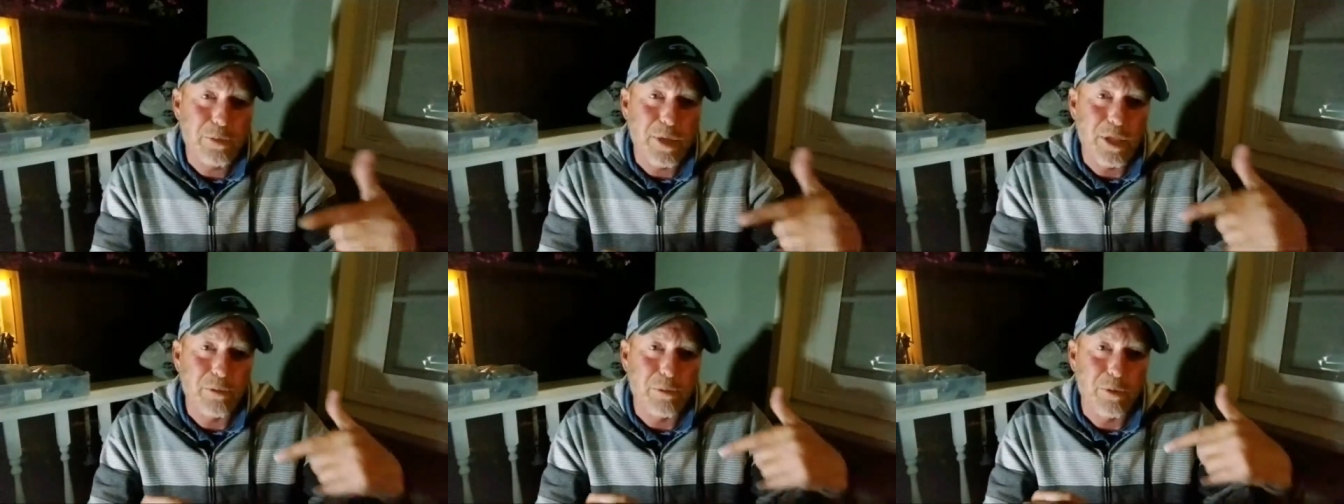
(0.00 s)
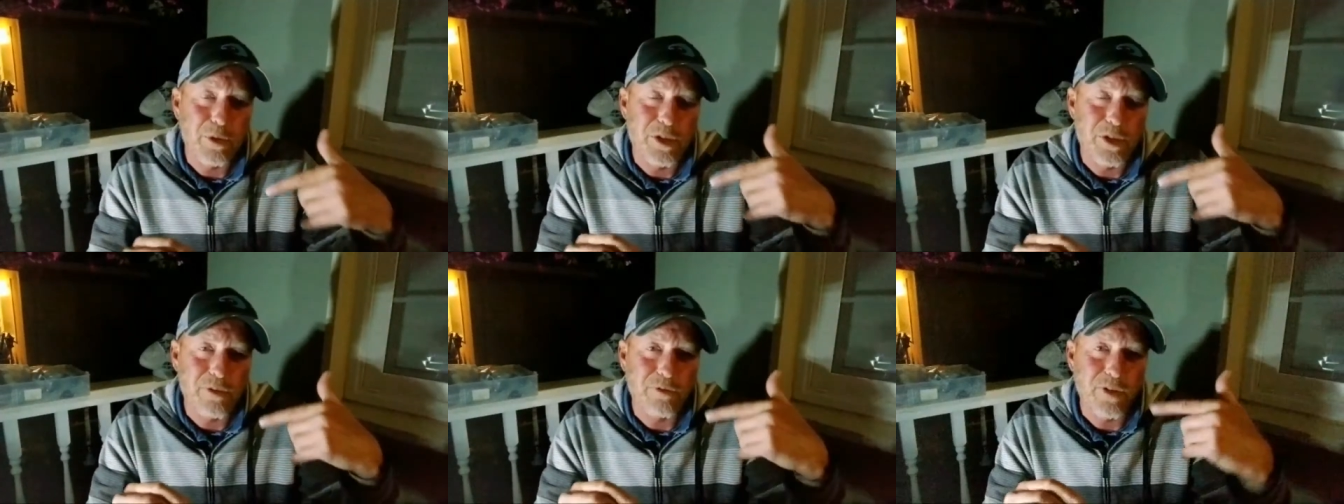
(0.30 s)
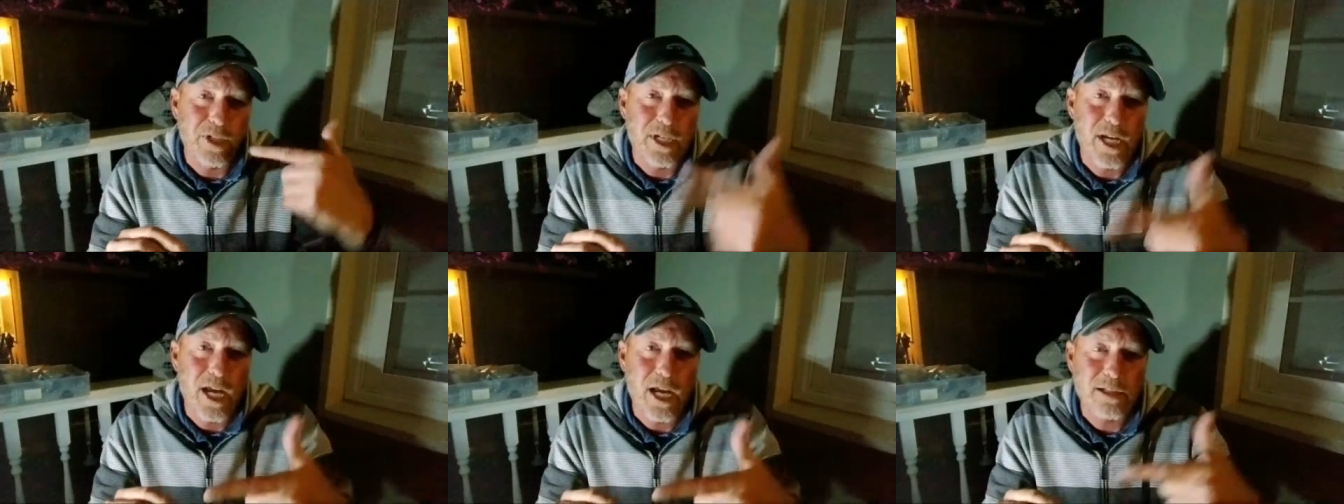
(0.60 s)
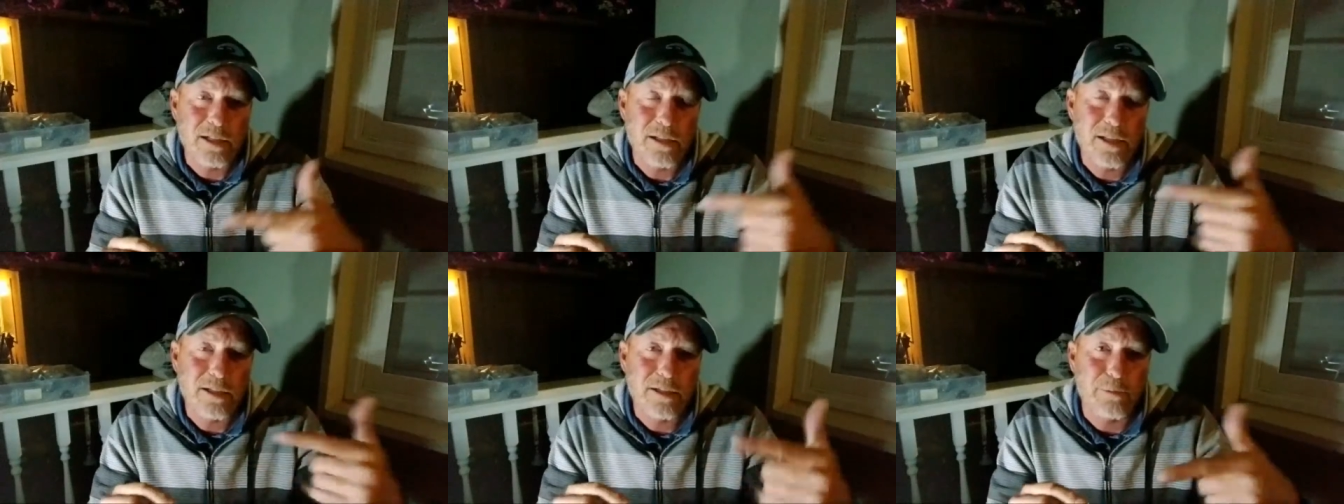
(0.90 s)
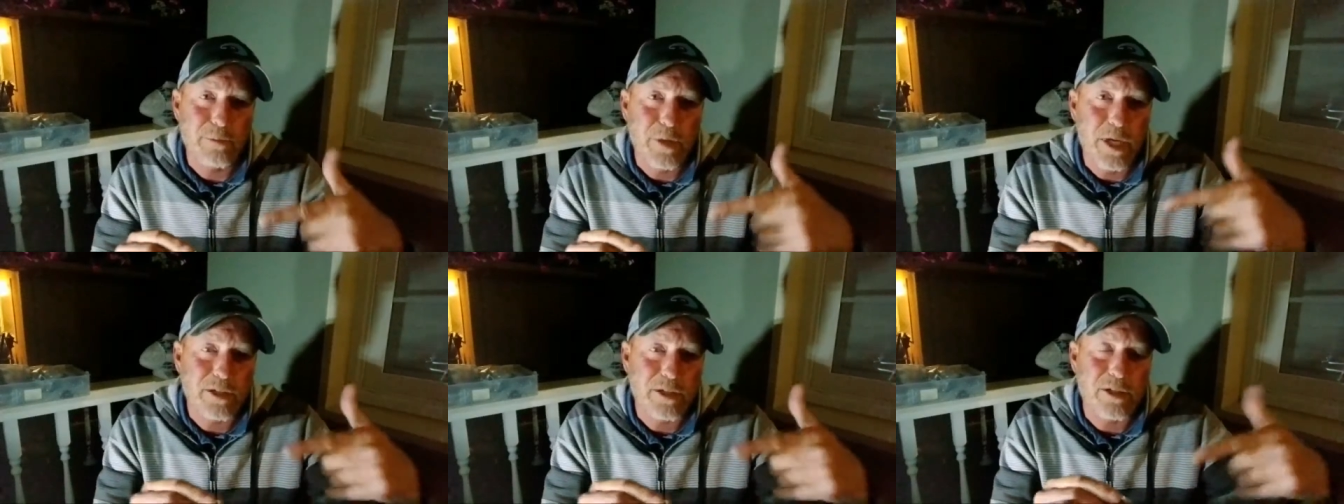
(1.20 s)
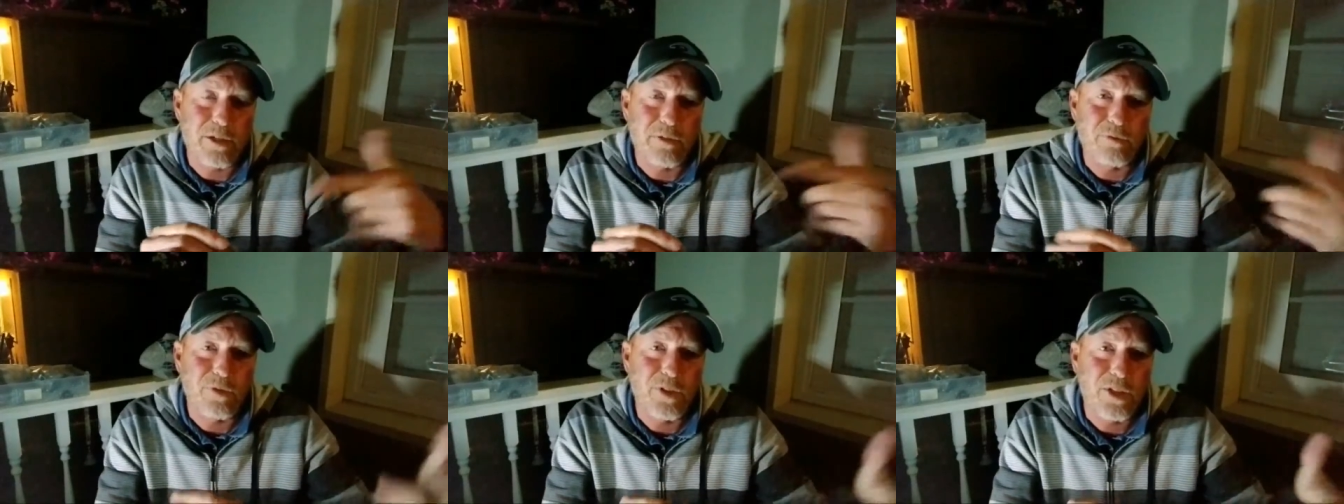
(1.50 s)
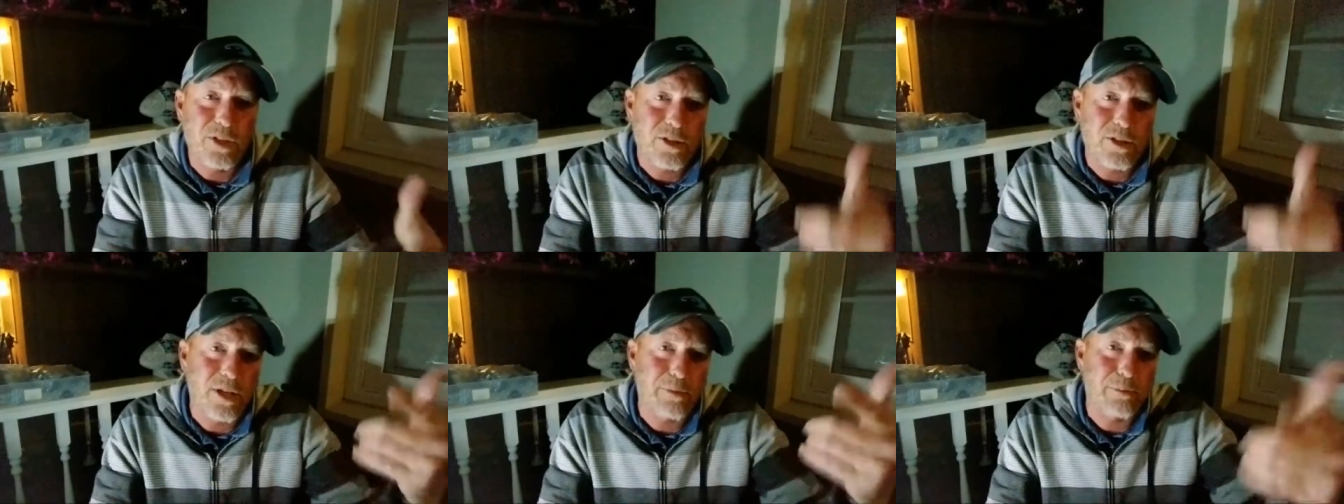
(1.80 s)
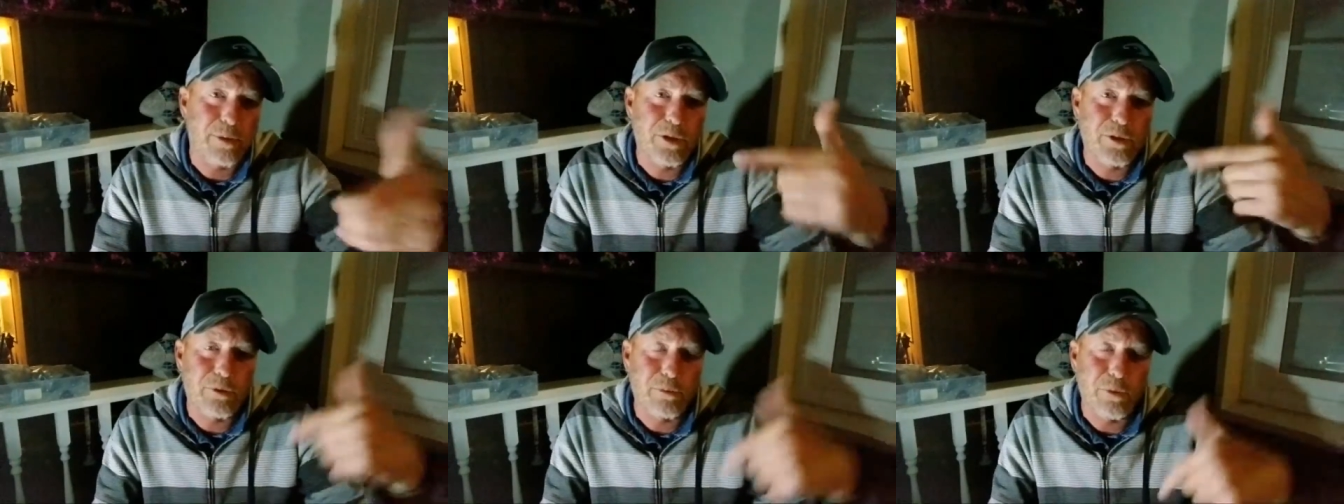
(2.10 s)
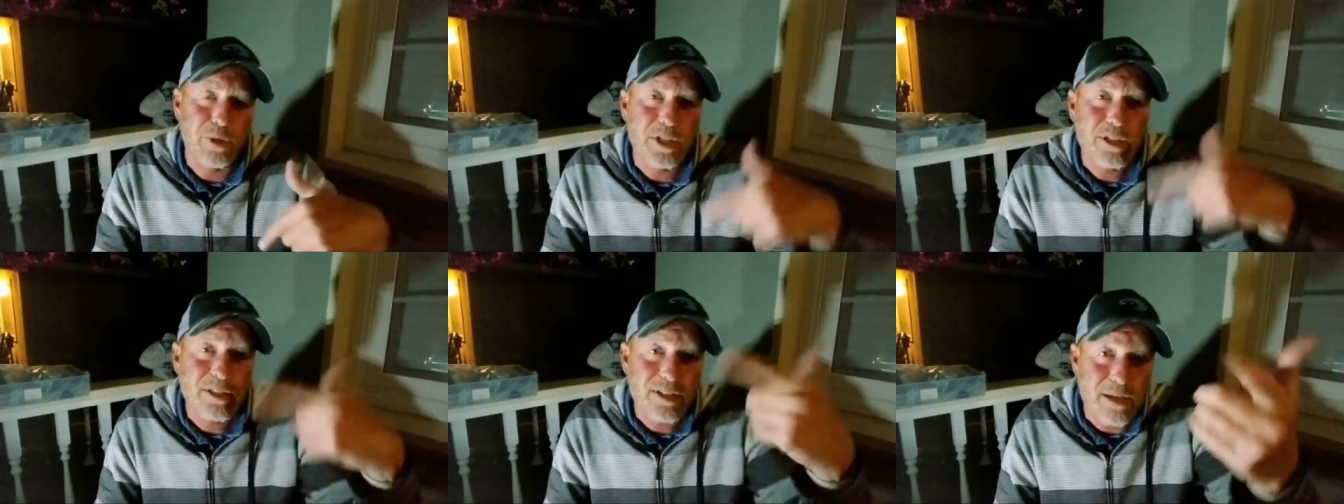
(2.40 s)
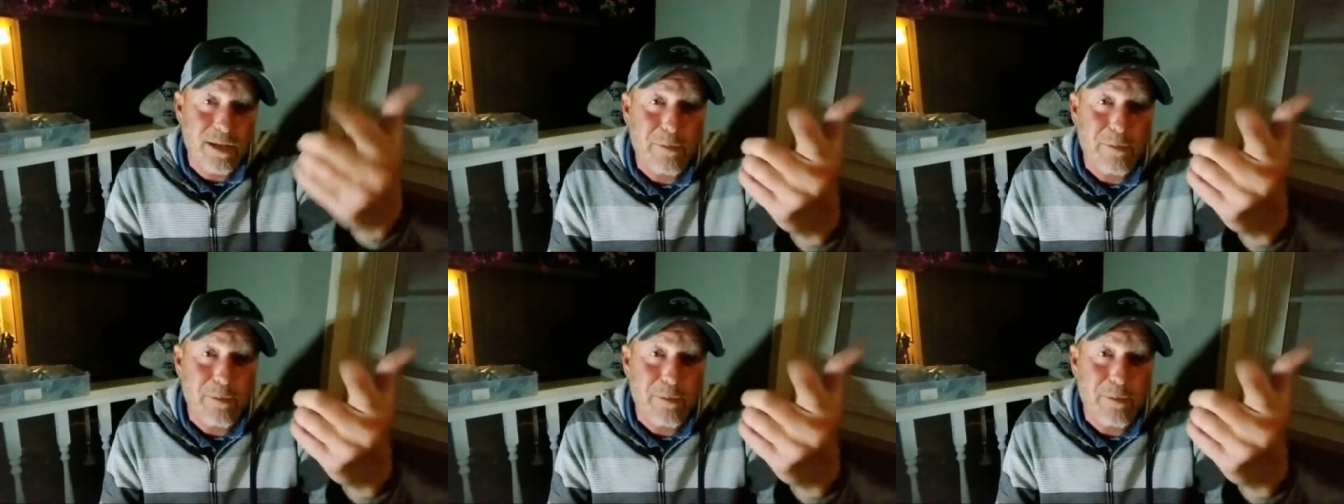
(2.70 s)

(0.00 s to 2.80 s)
And whichever cast ends up catching the fish, that person wins.